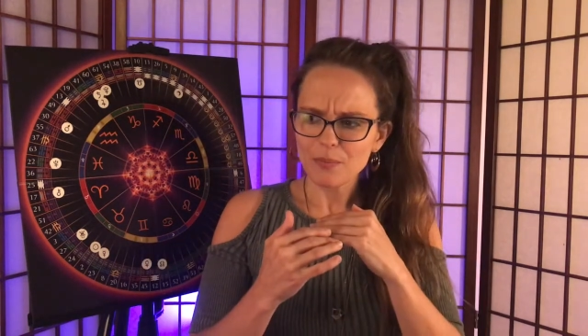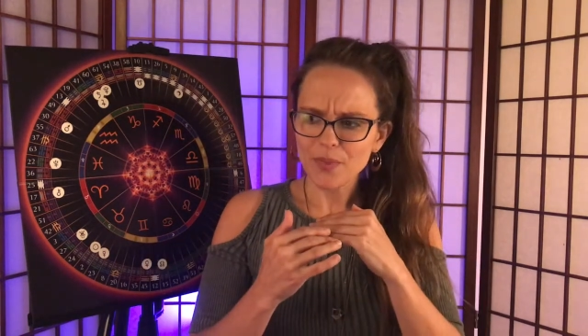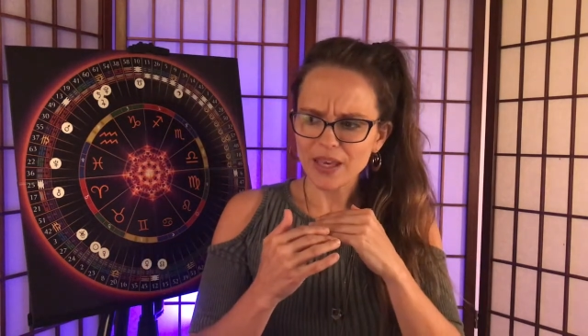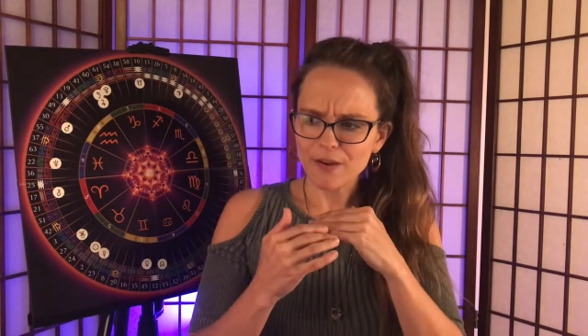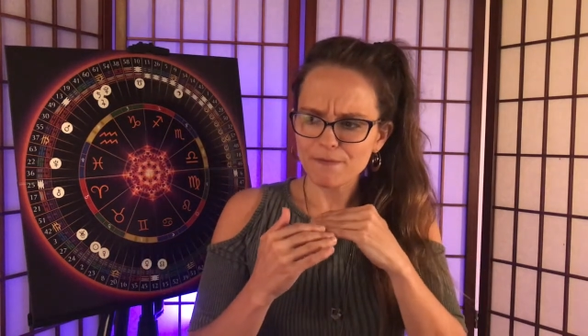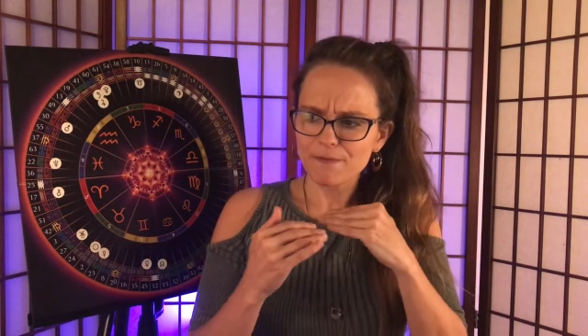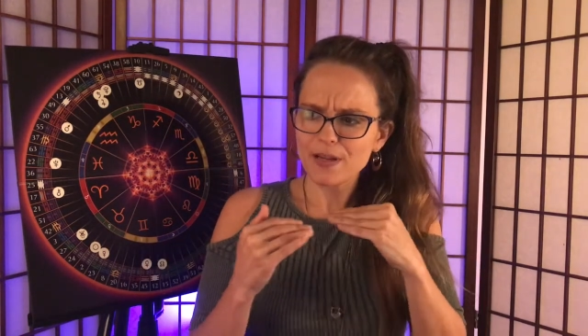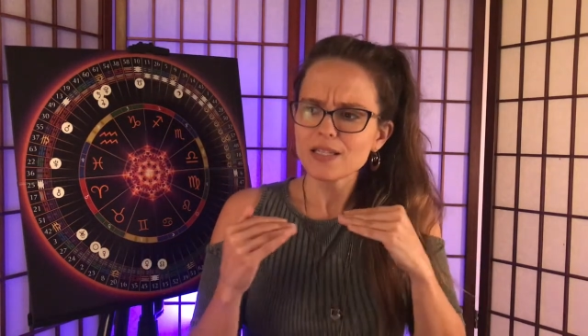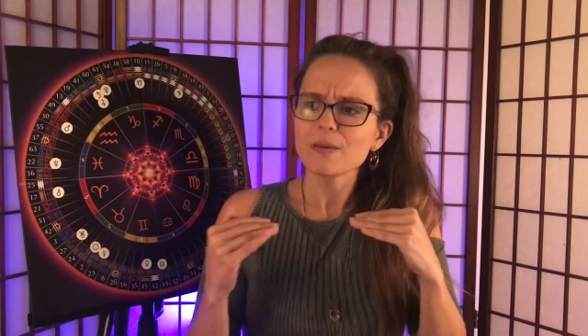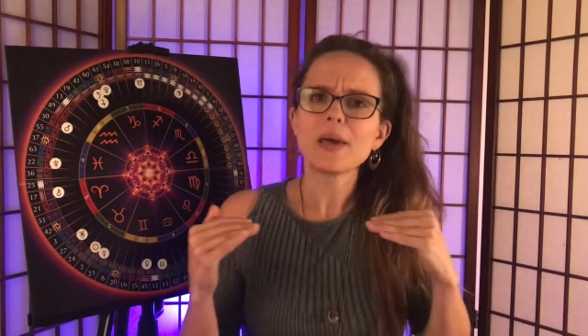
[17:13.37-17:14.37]
Like a
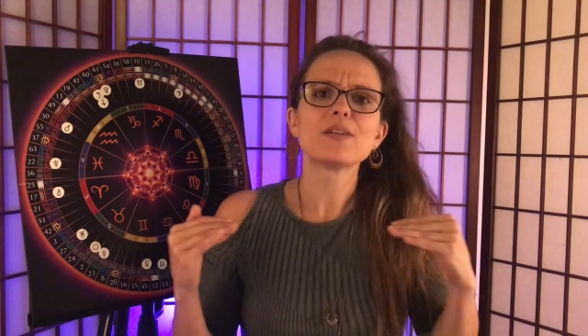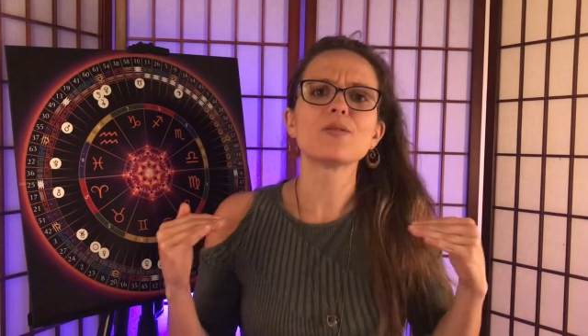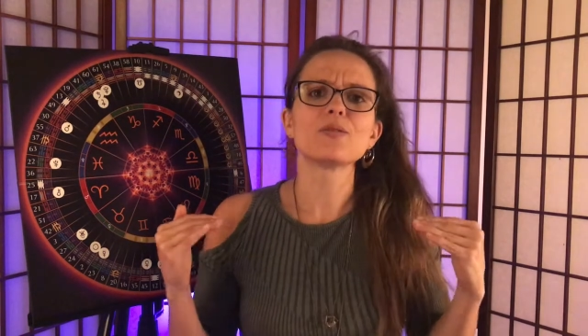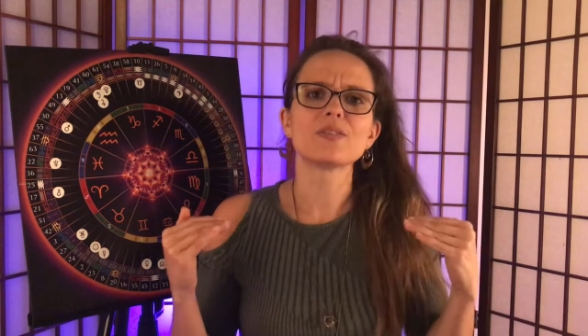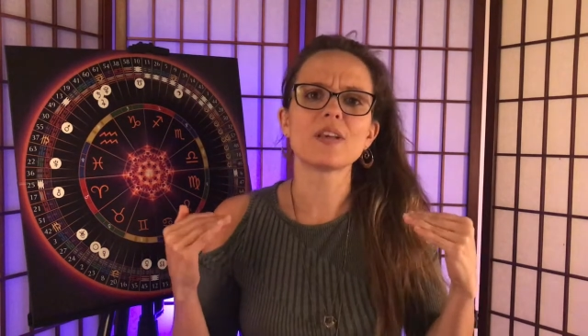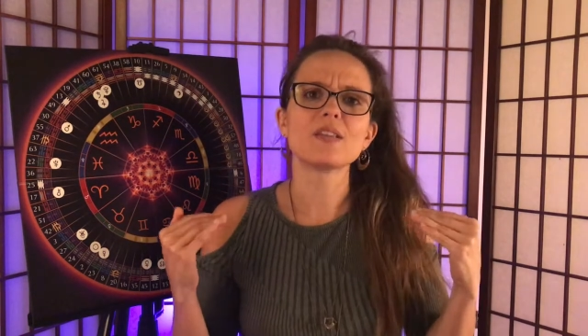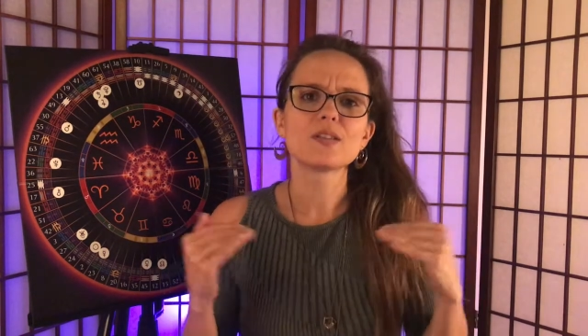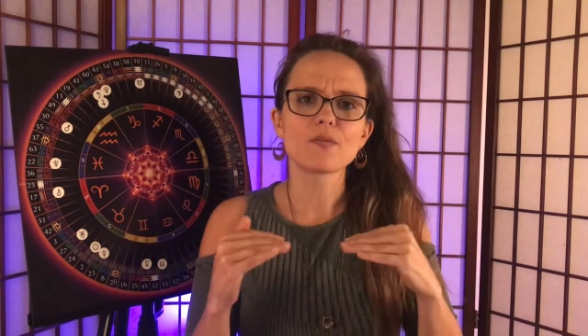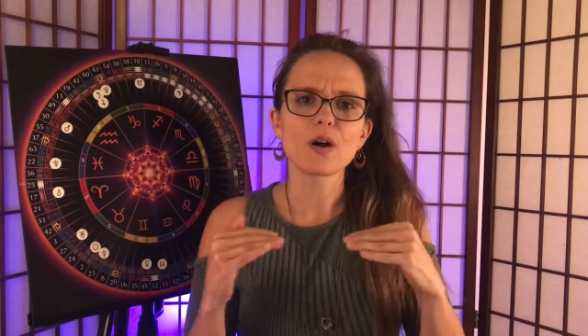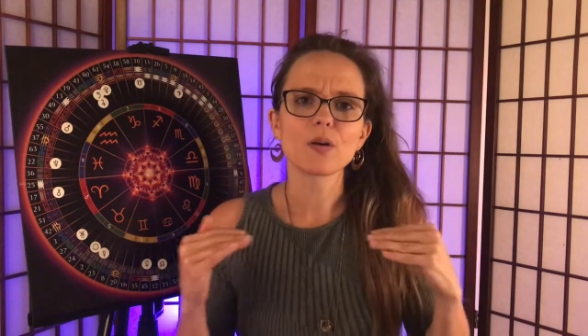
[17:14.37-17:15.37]
fundamental
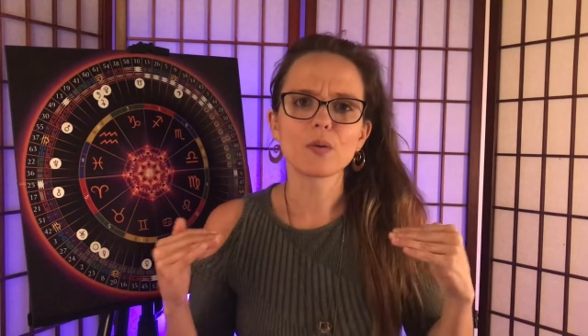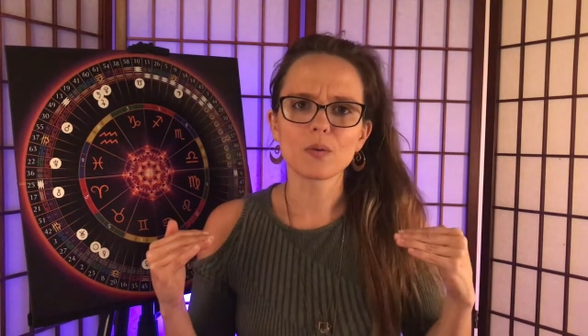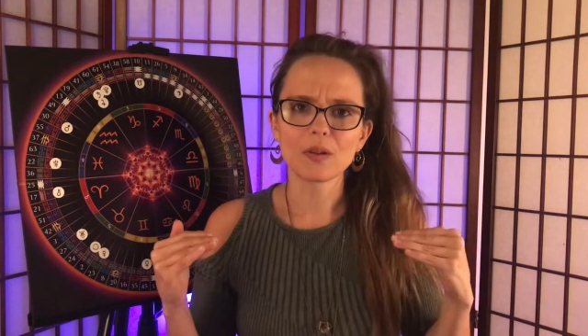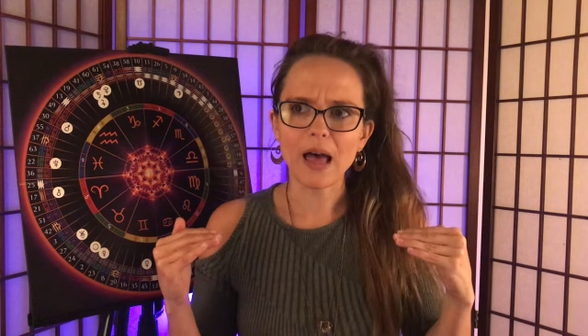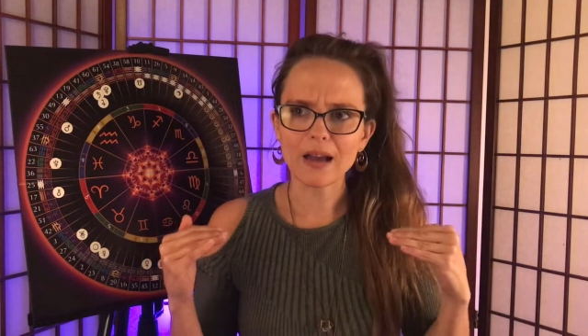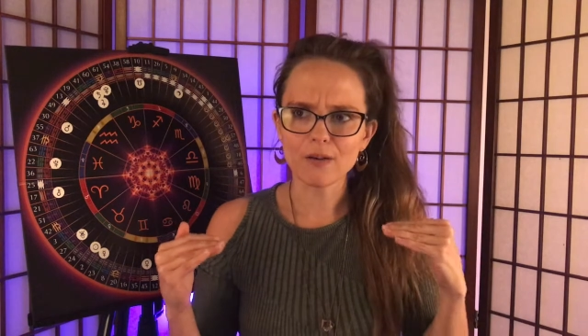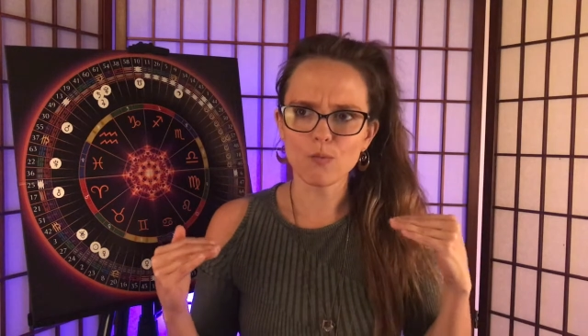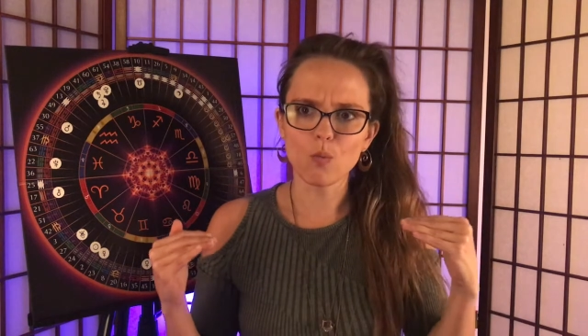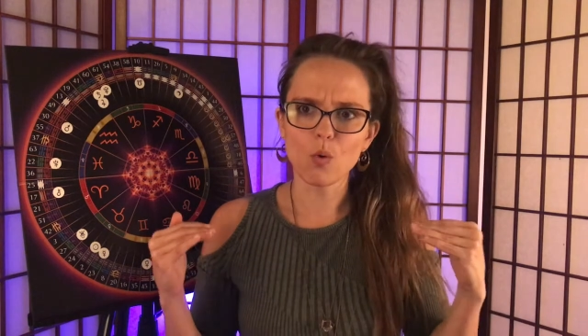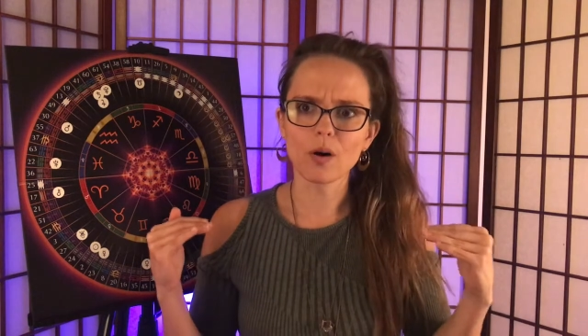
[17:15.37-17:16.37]
sense of our lack
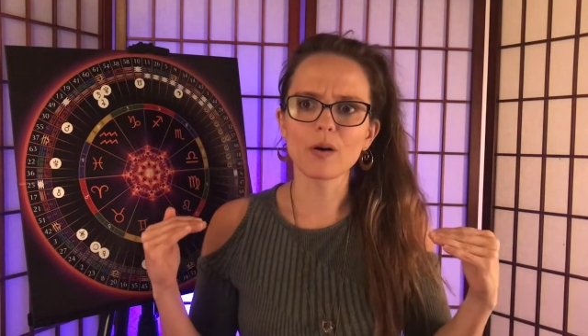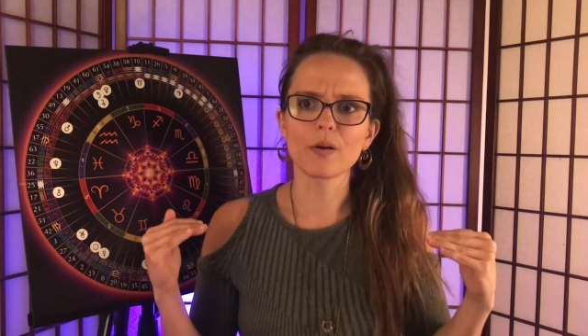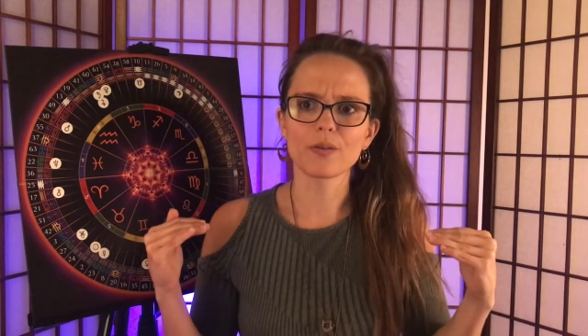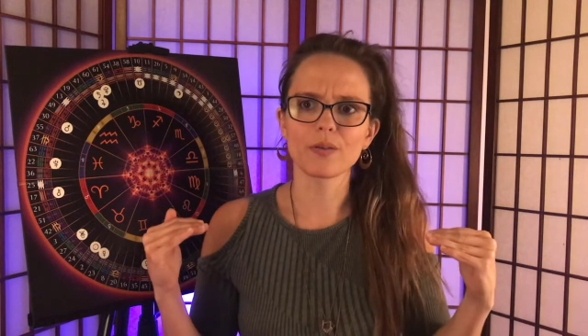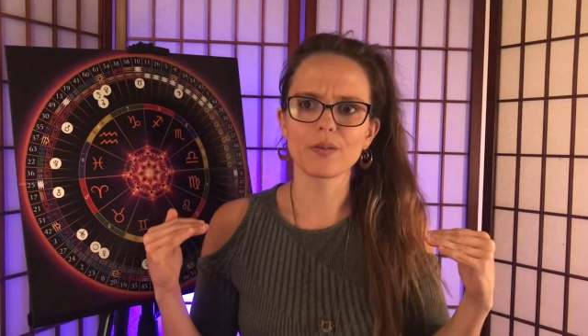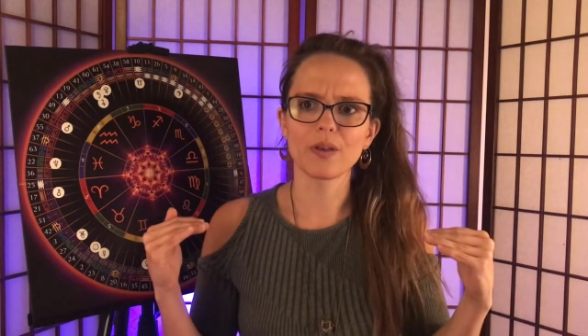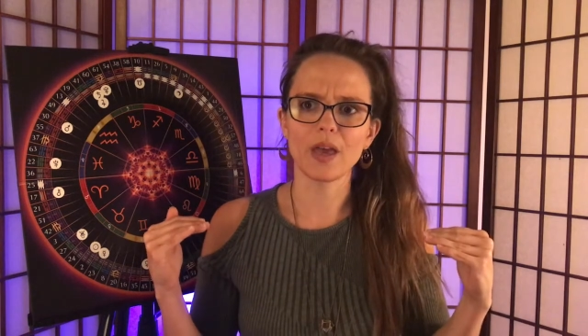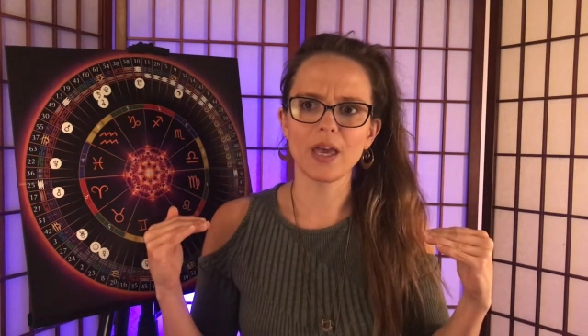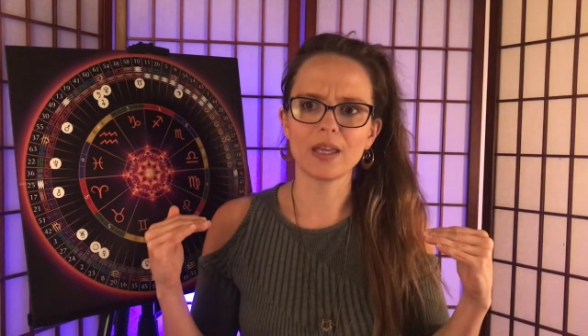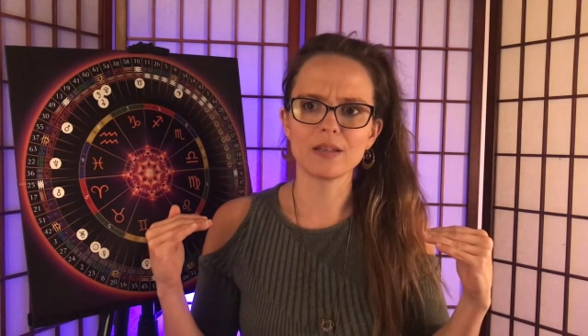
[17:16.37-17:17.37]
of worth,
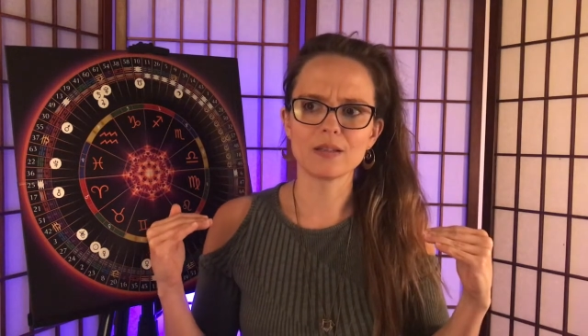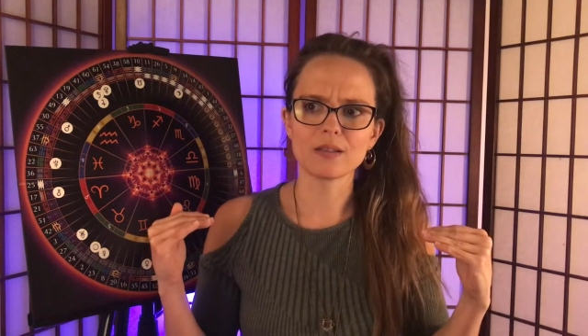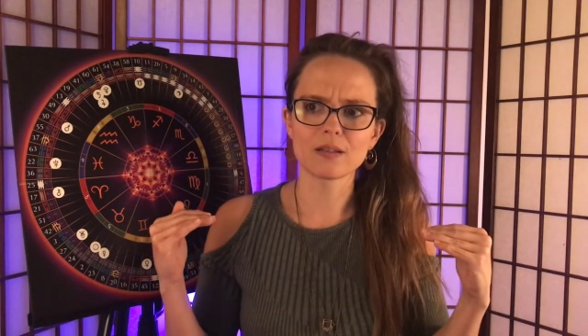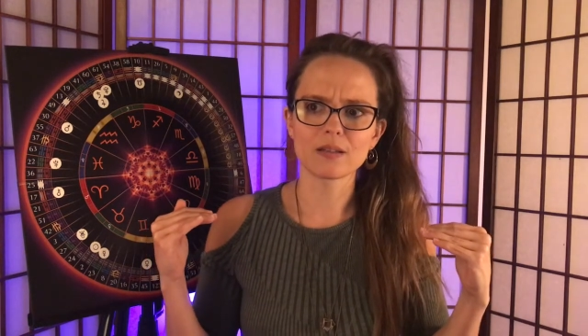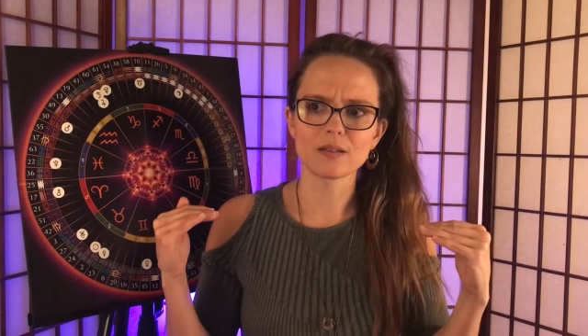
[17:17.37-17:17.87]
and